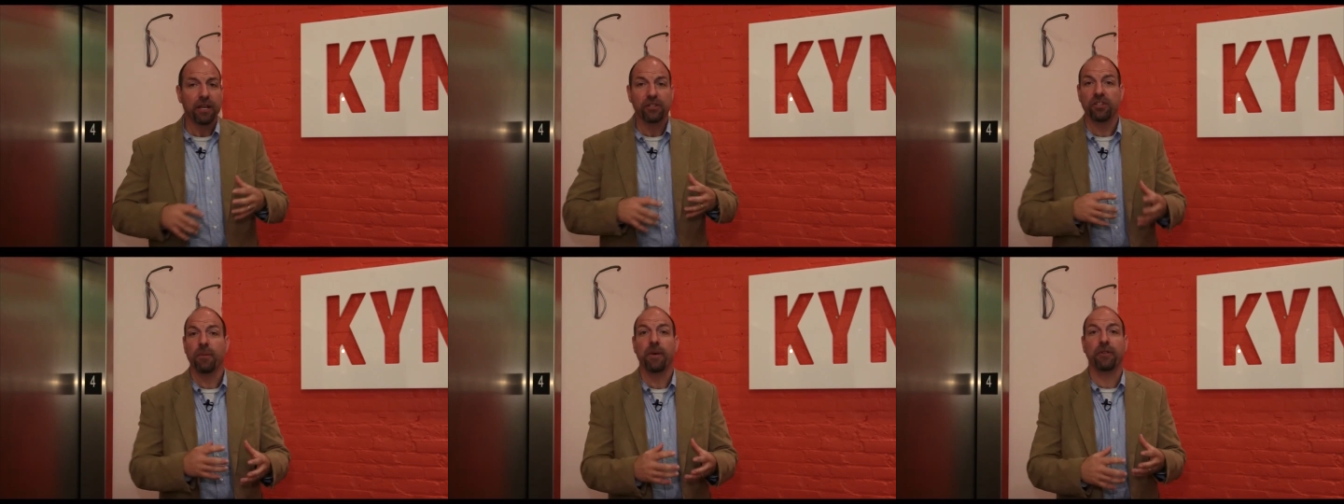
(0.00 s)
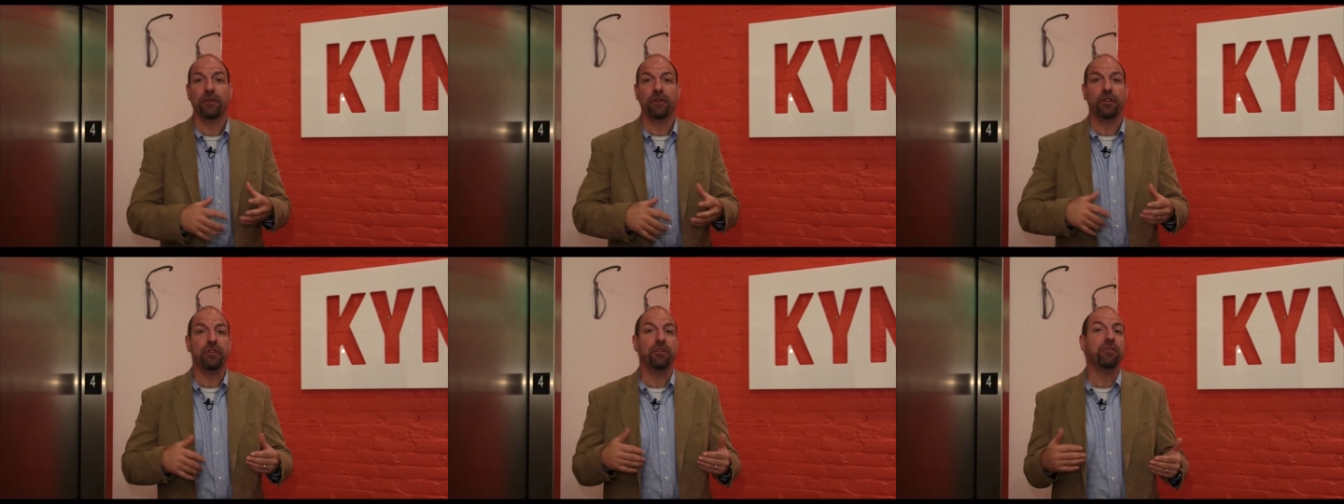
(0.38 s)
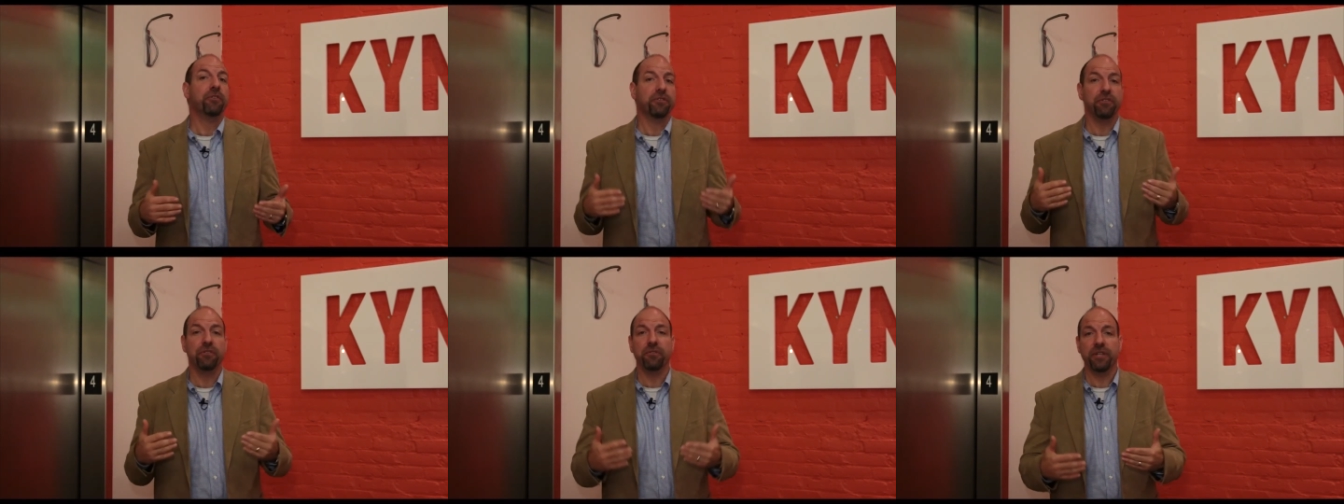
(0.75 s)
some other
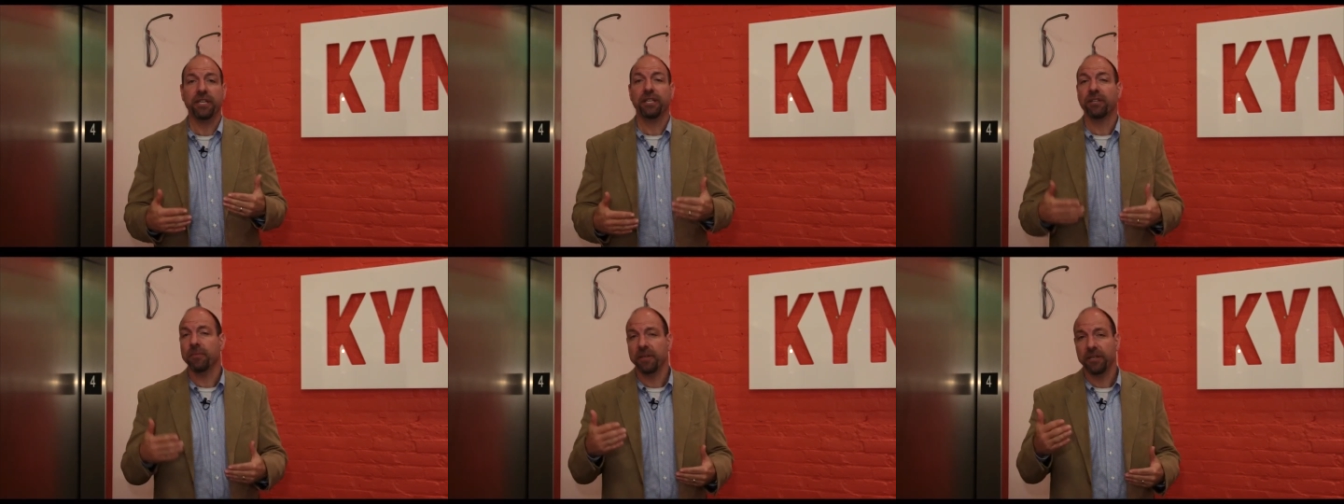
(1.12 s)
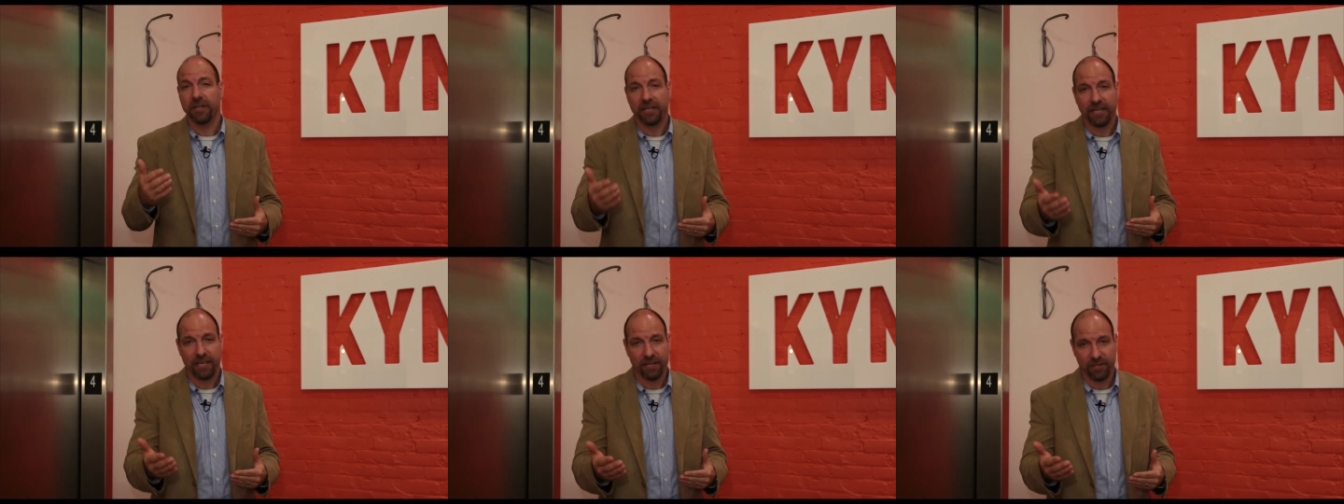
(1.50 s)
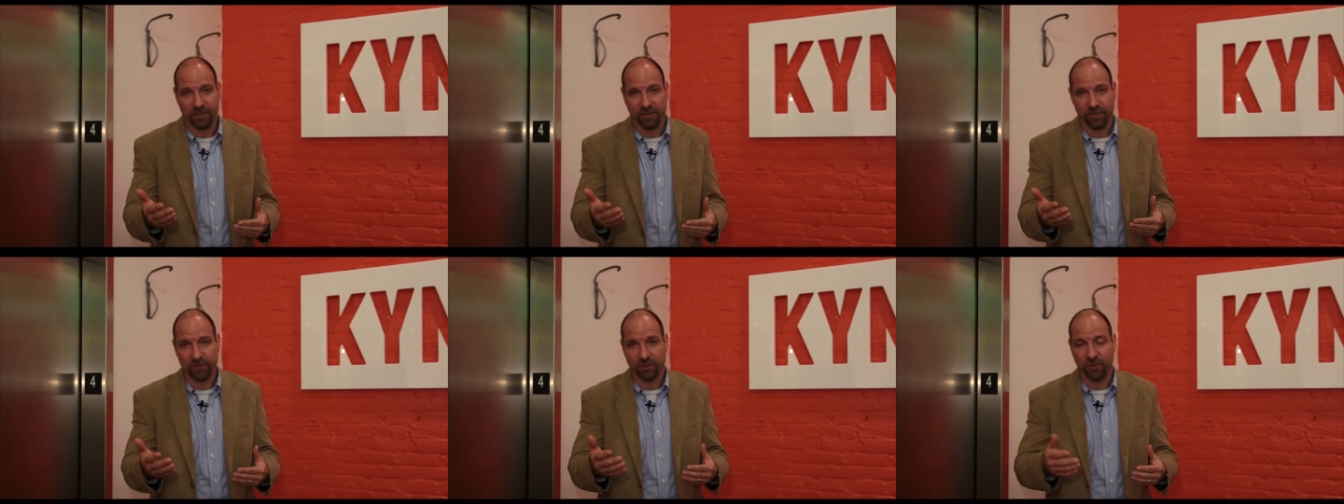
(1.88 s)
unique
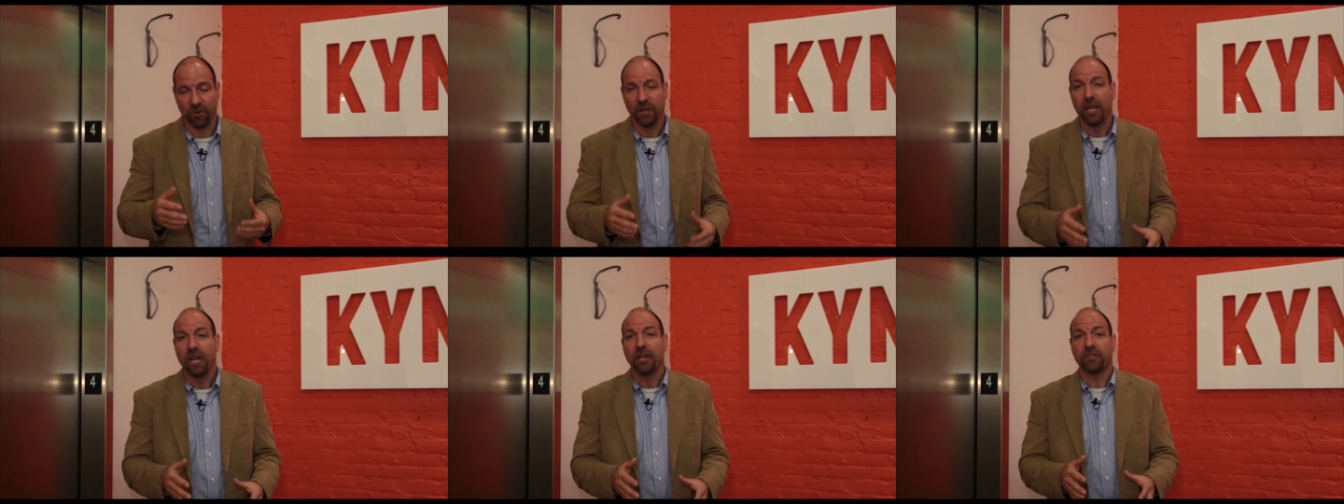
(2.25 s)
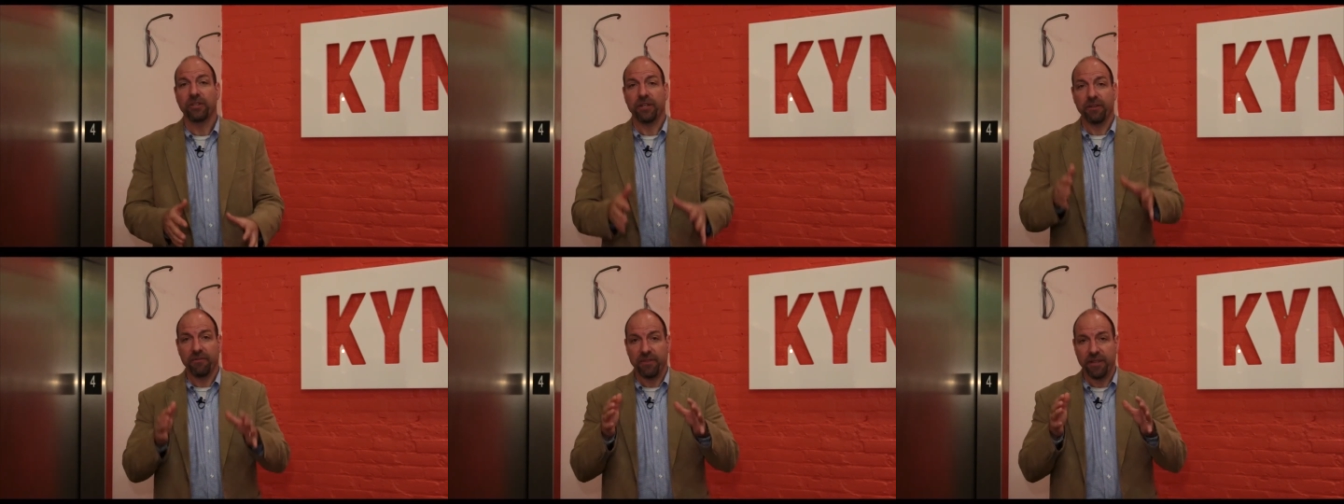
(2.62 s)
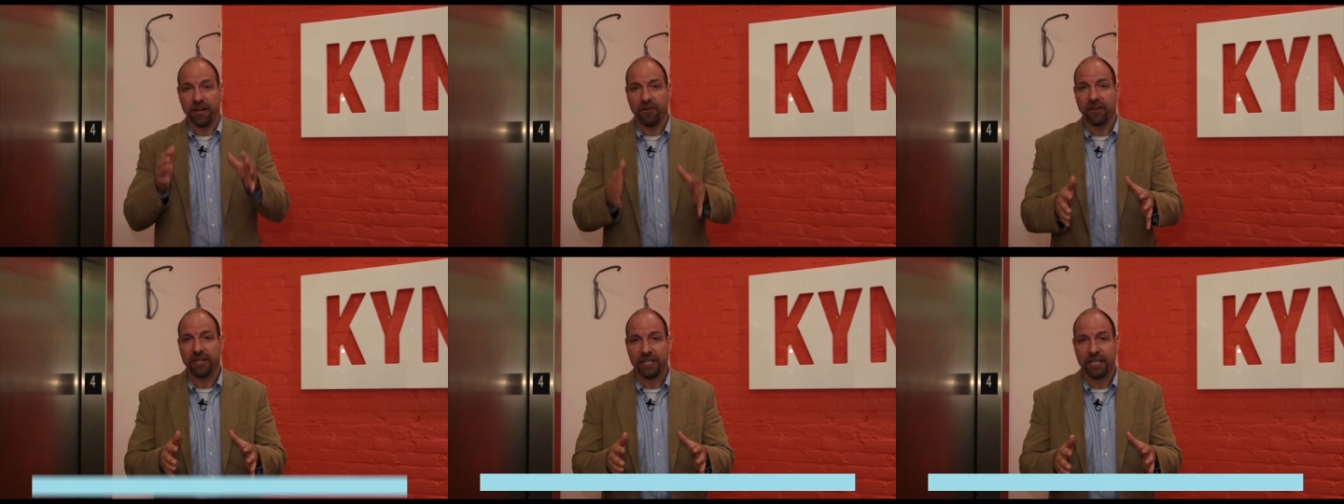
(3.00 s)
communication tool so that if
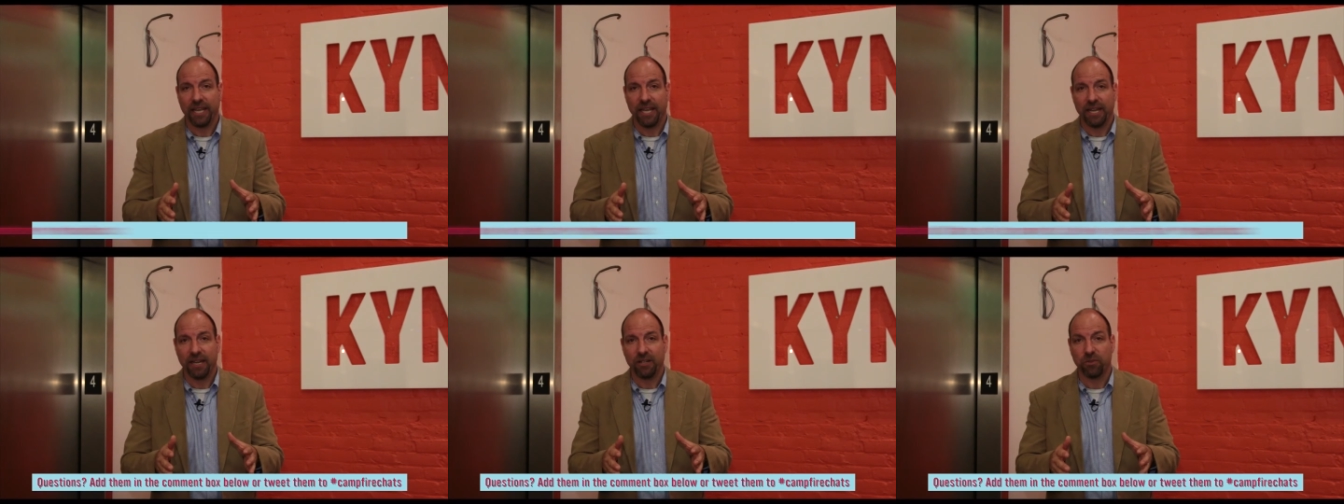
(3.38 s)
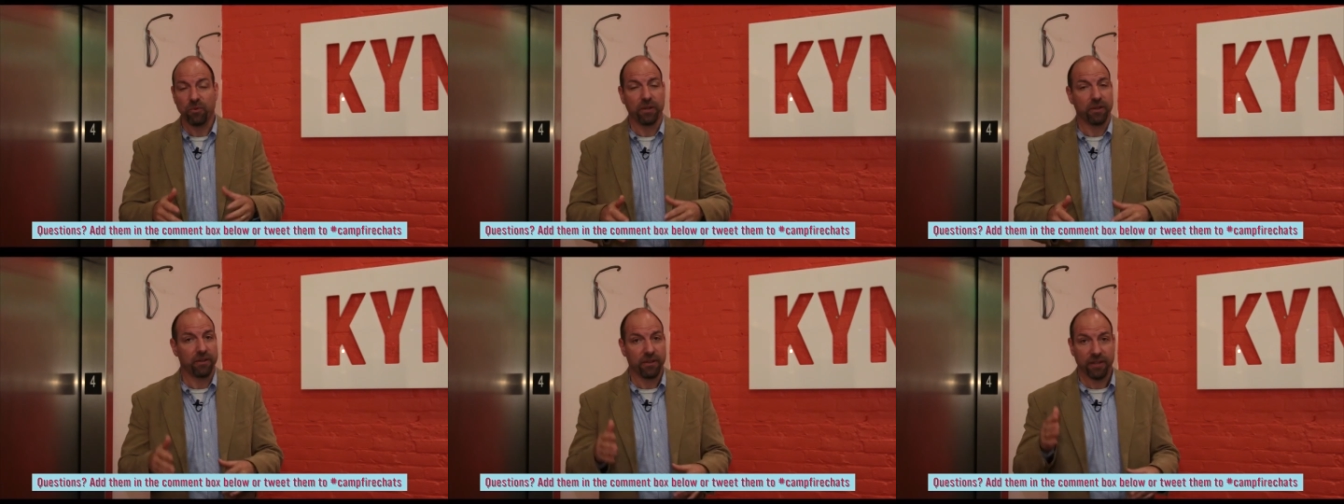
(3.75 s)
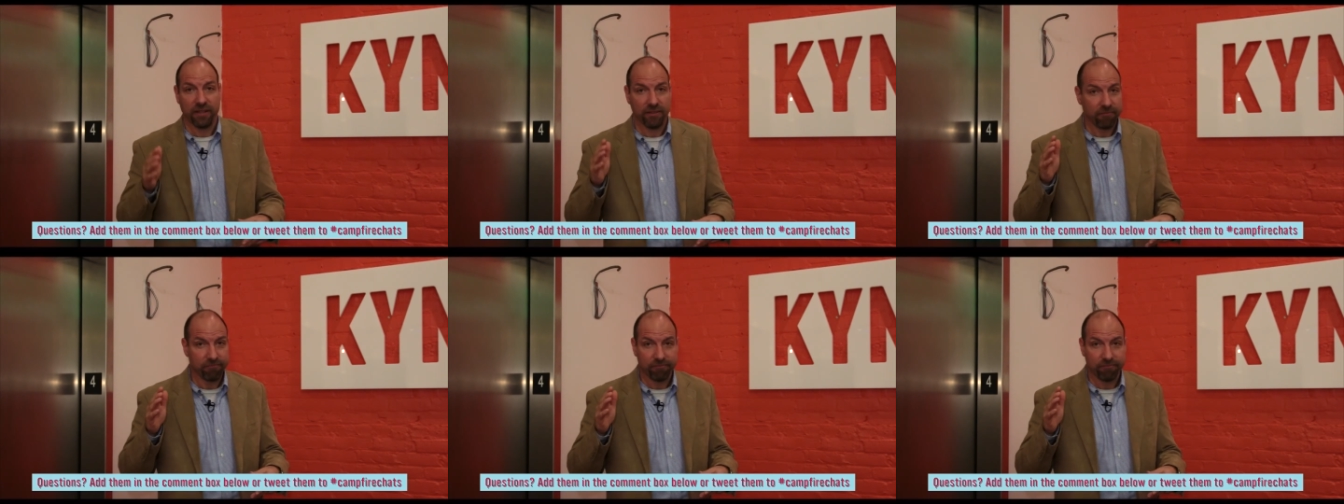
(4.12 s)
they're engaged, whether they